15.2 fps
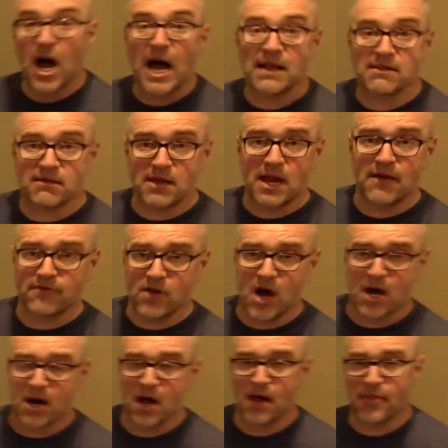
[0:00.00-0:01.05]
dots that I've
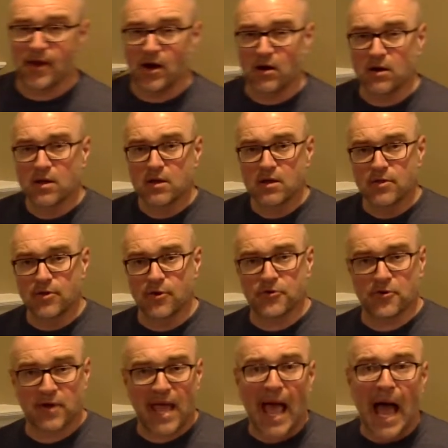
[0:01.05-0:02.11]
got on there, Those
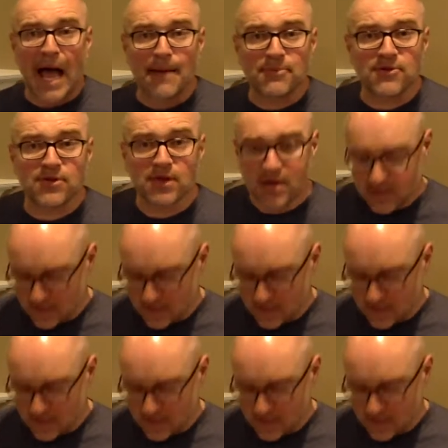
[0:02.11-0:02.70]
are gaps.